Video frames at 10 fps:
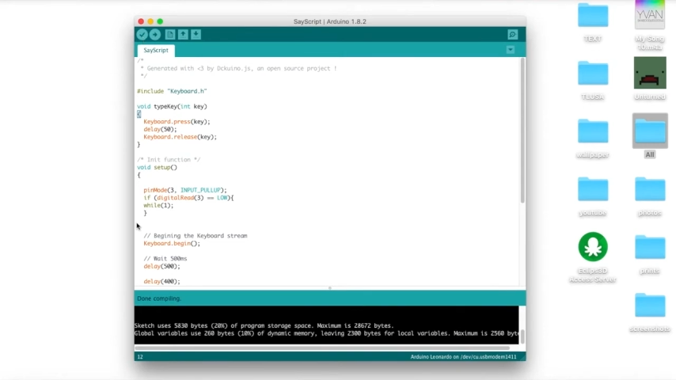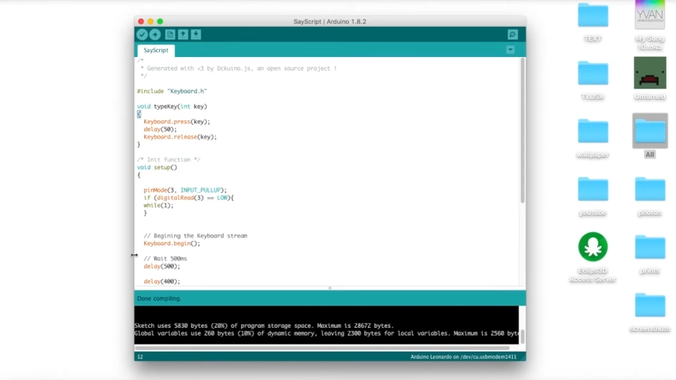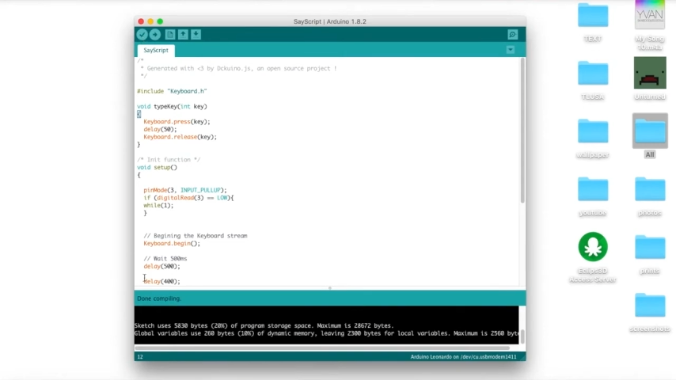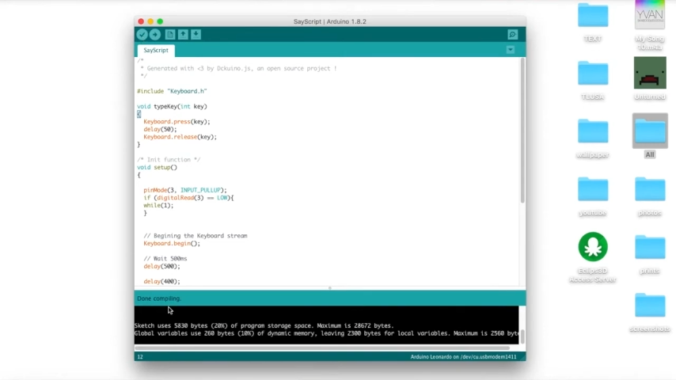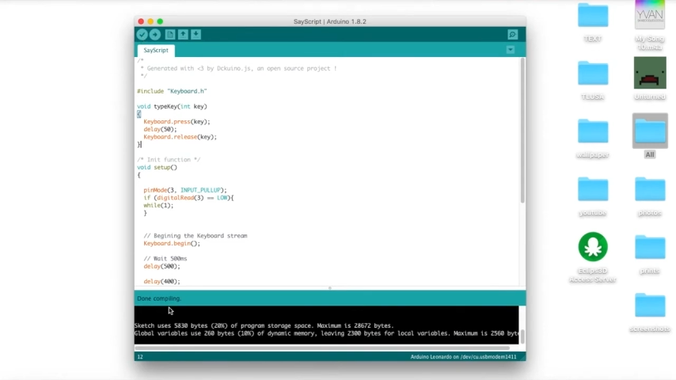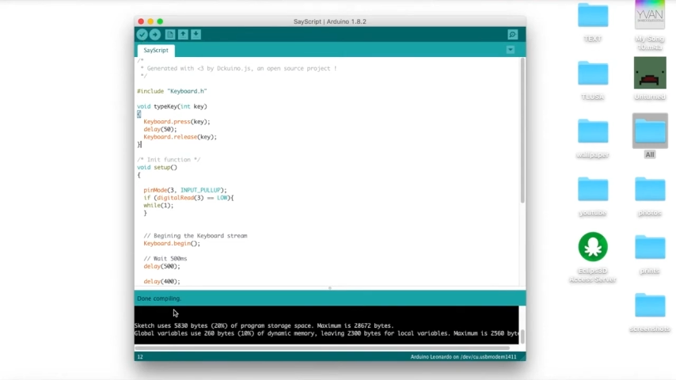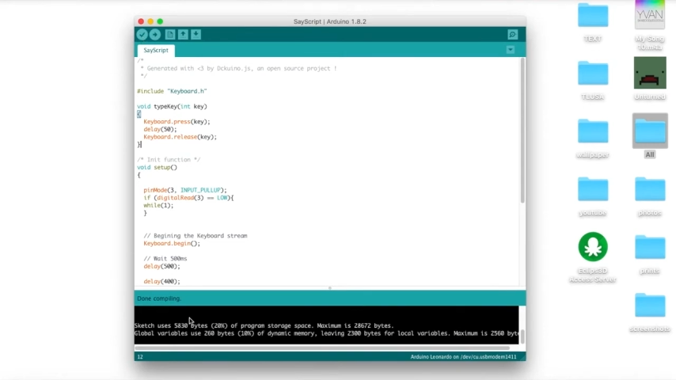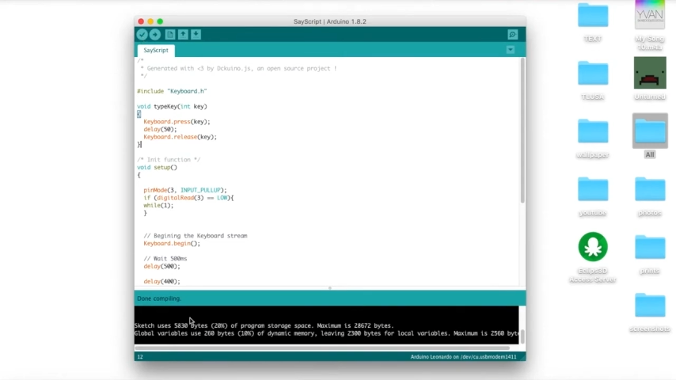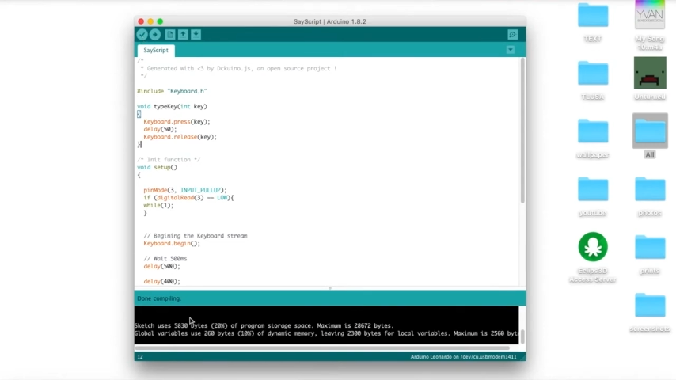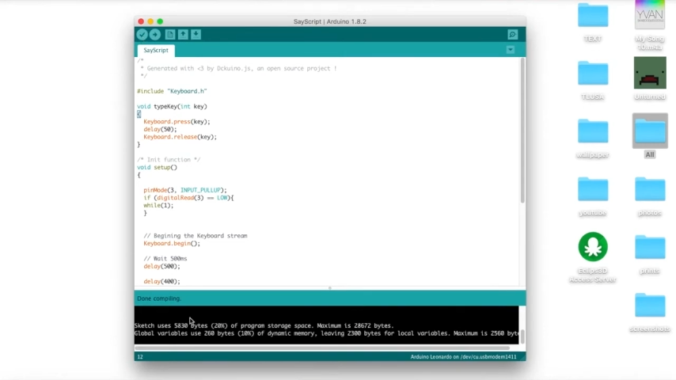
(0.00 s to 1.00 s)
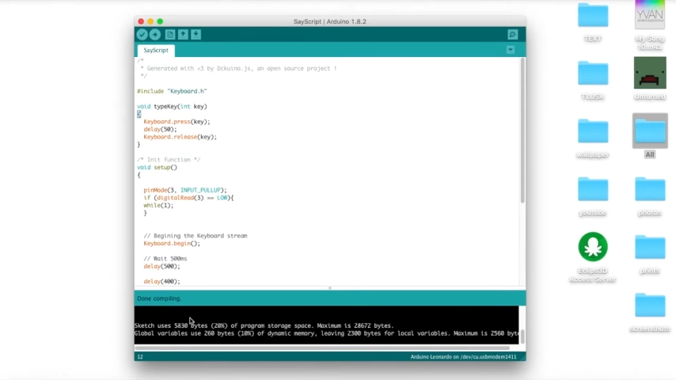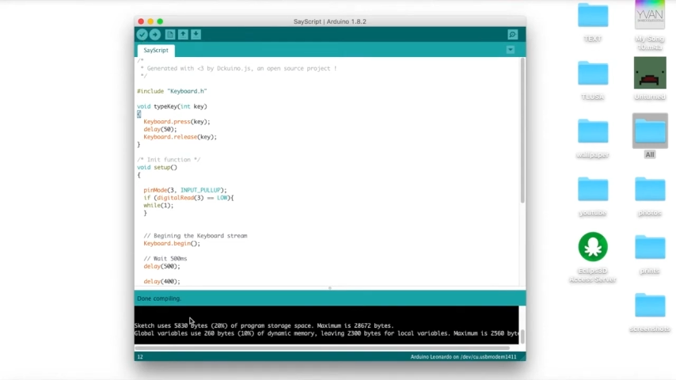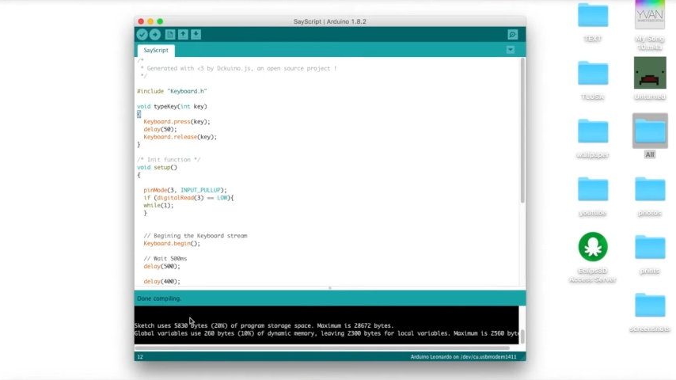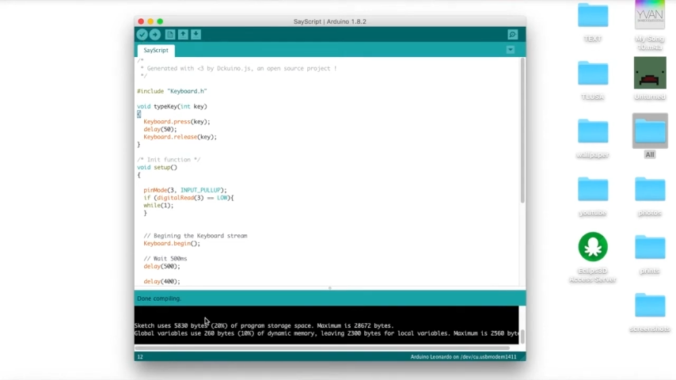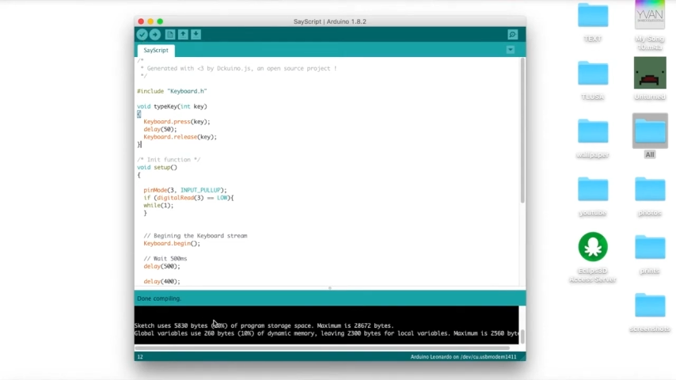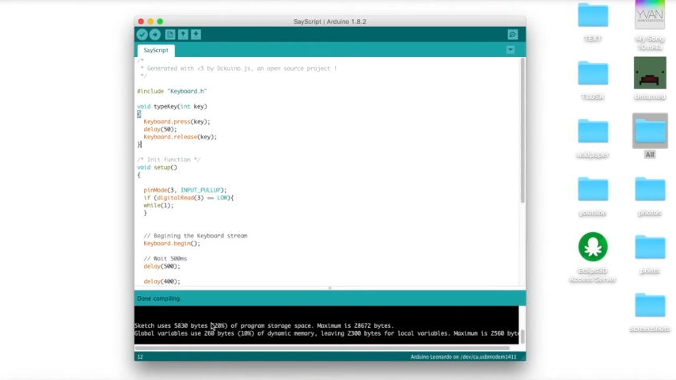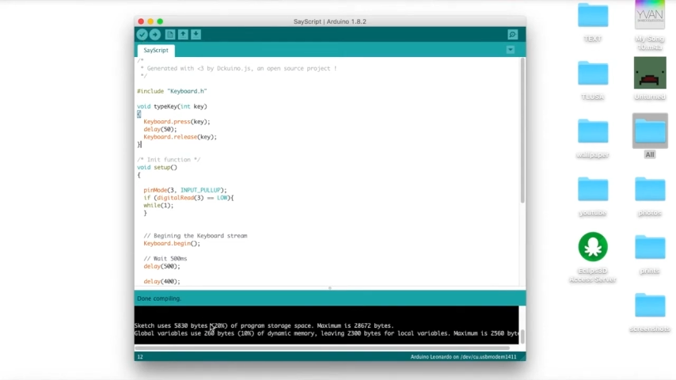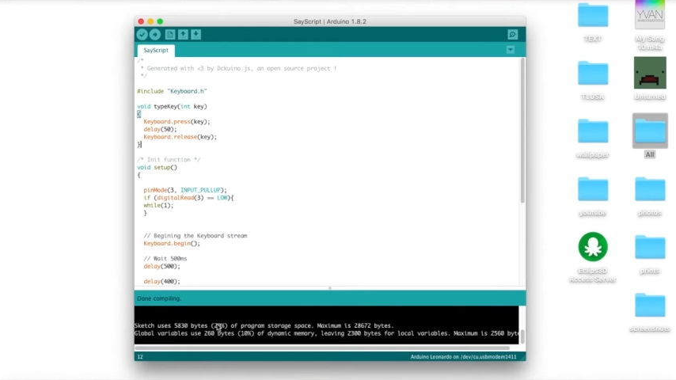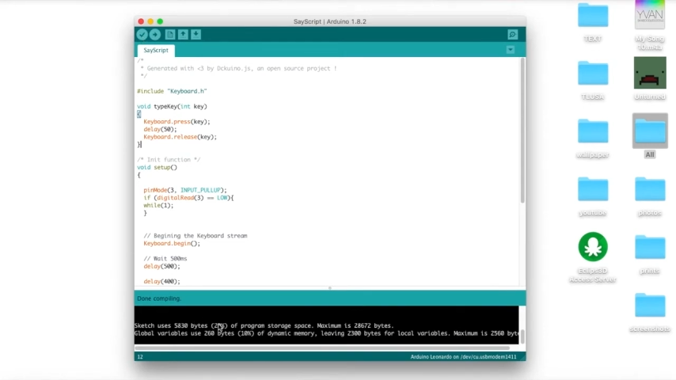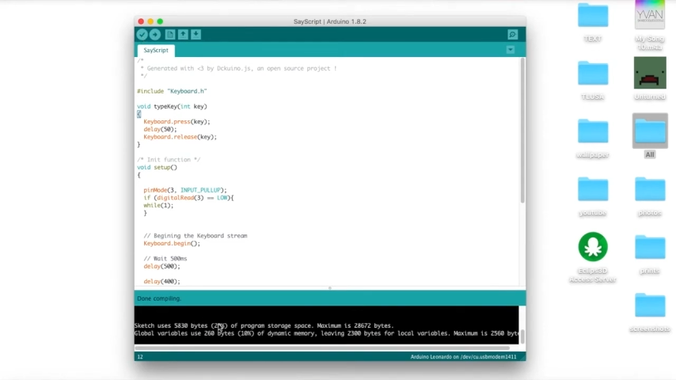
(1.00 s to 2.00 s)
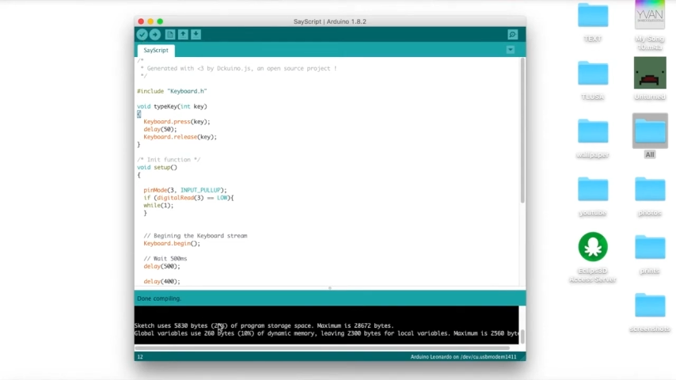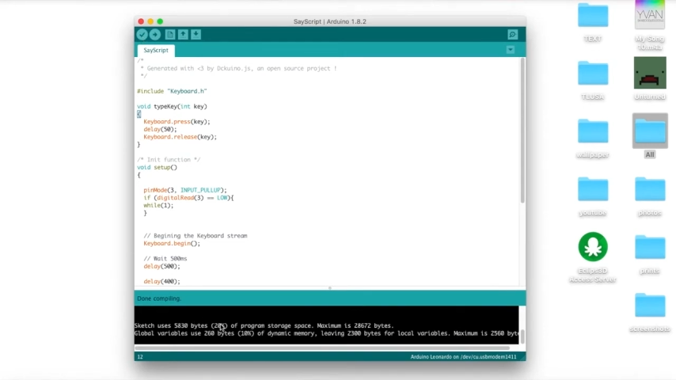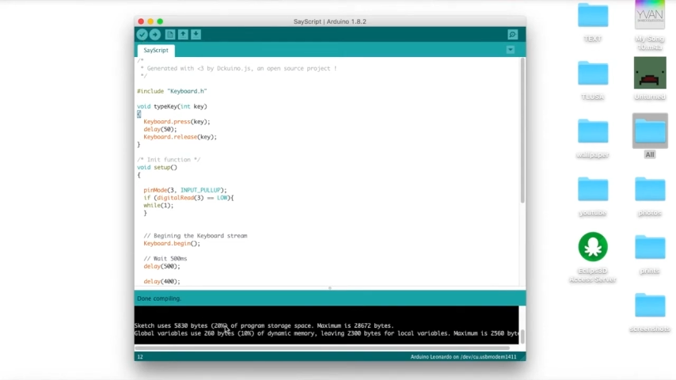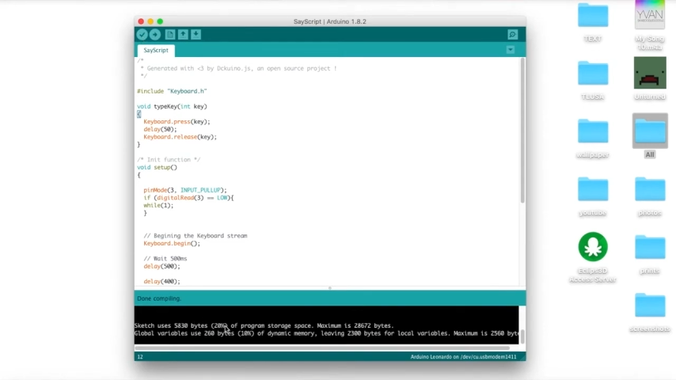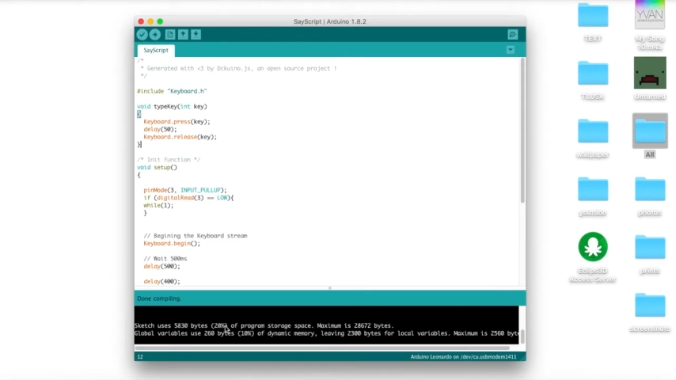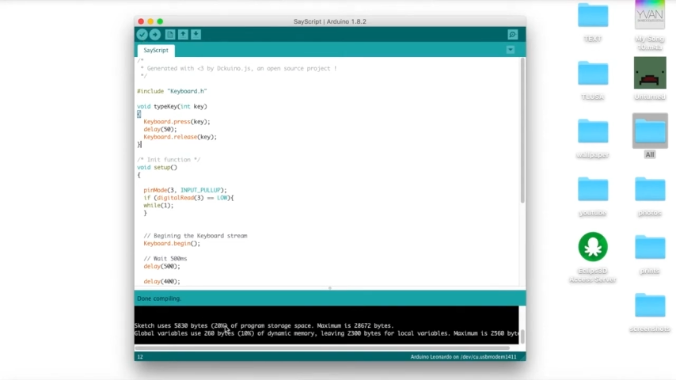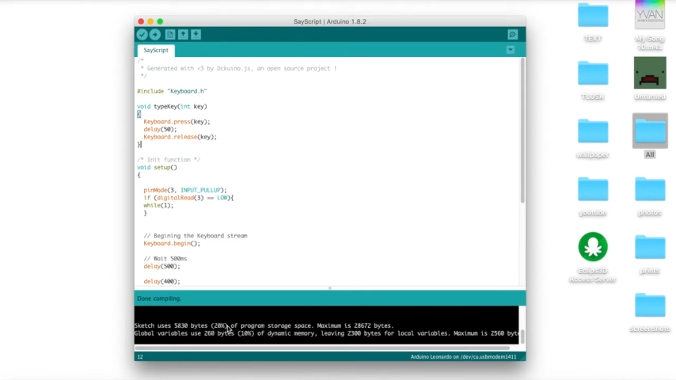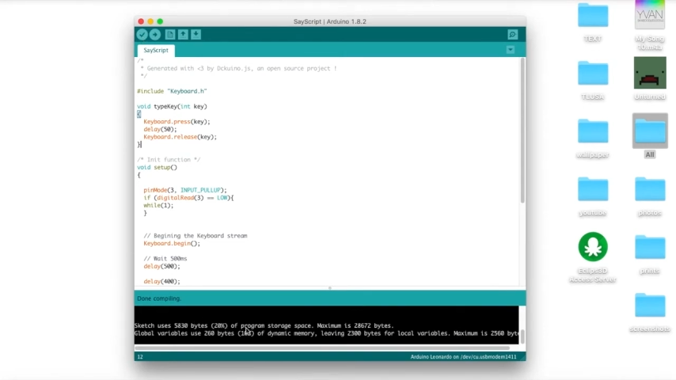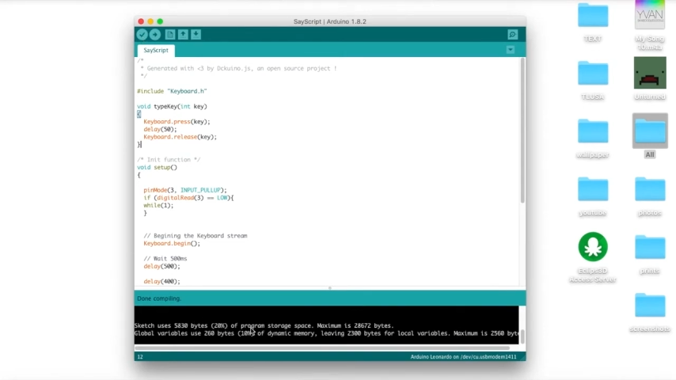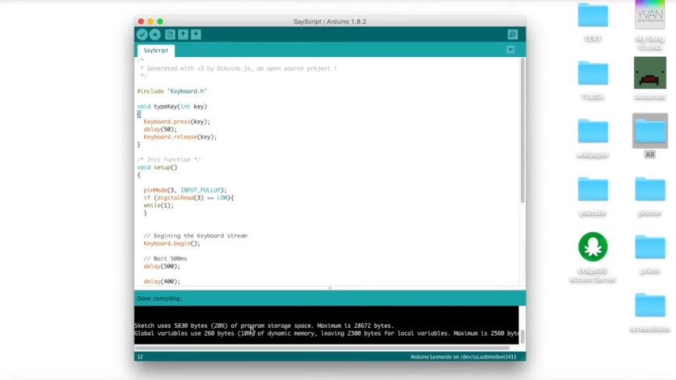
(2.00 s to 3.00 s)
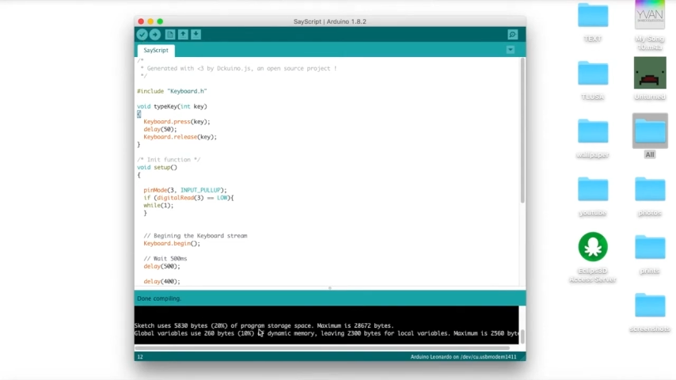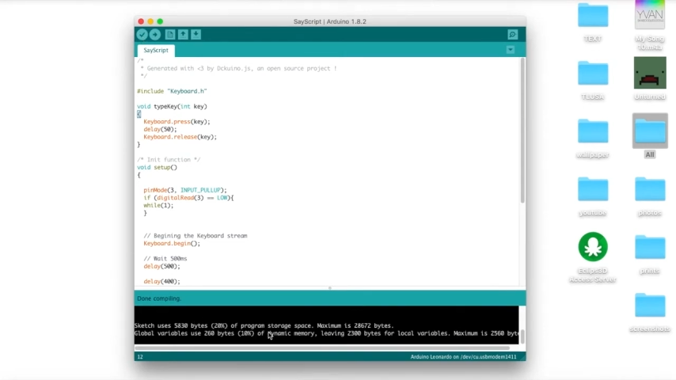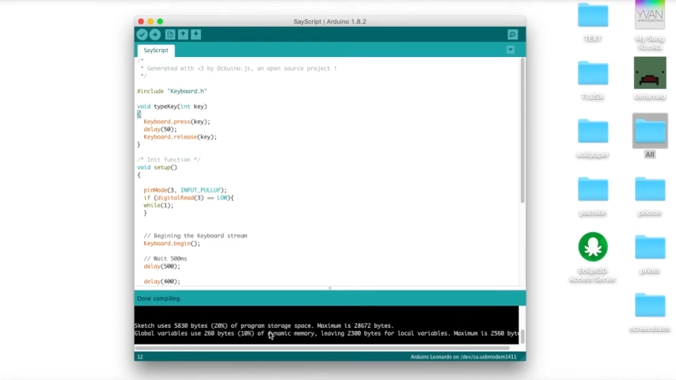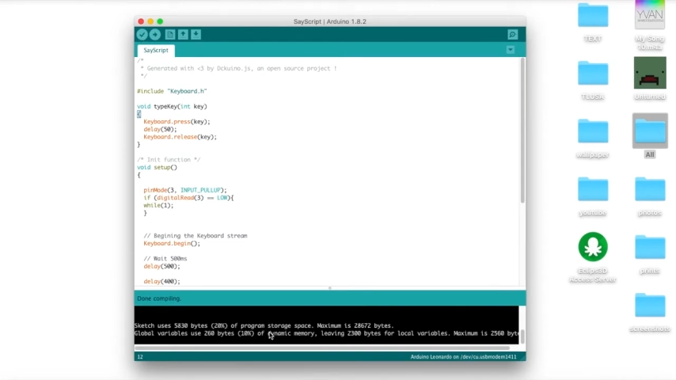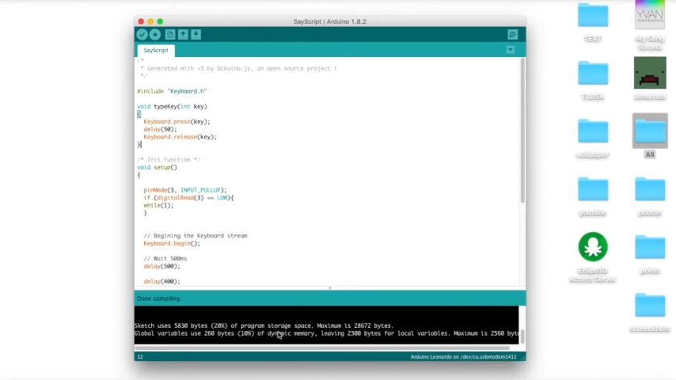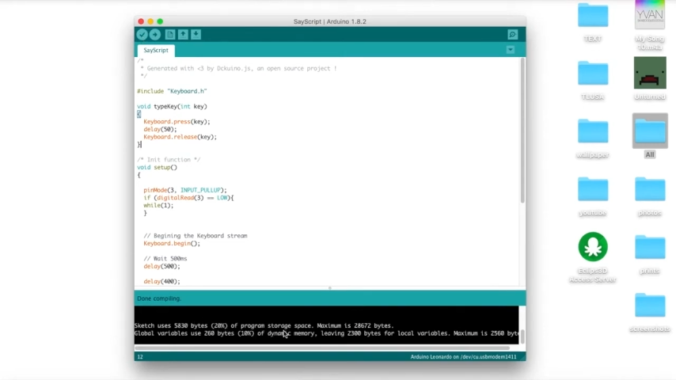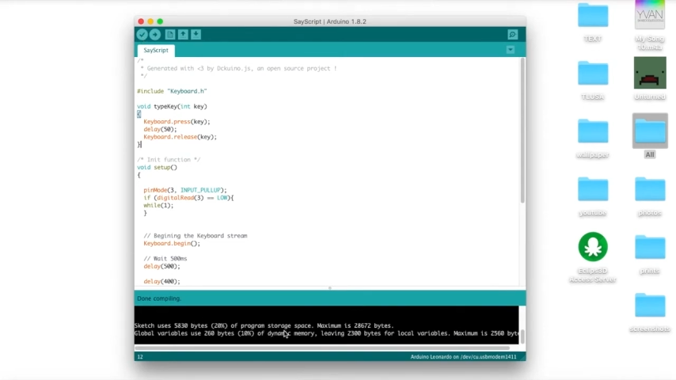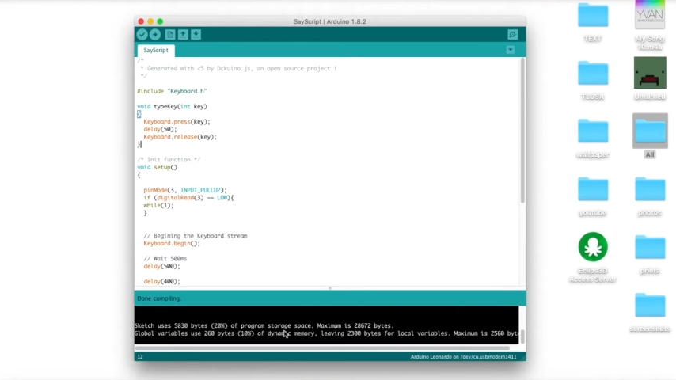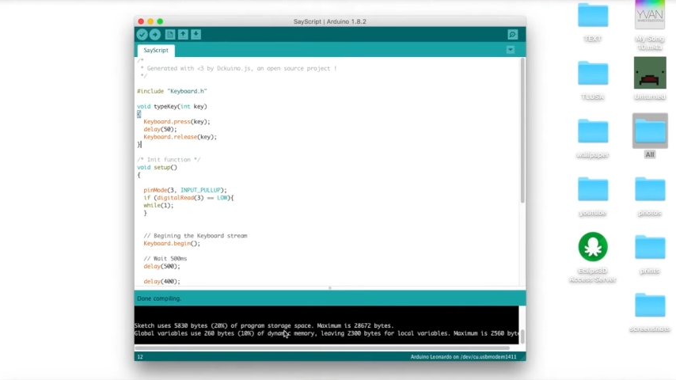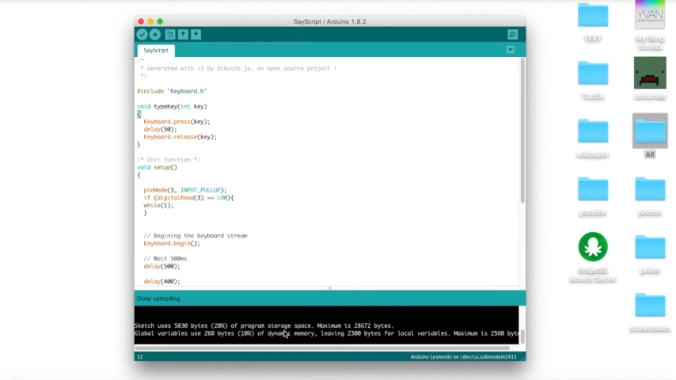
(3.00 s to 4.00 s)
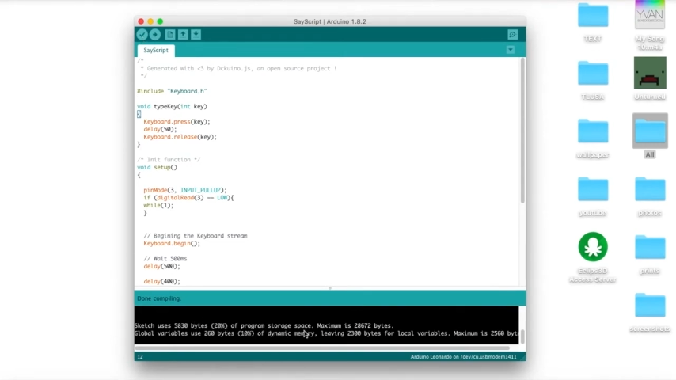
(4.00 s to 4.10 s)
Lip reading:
(no speaker visible)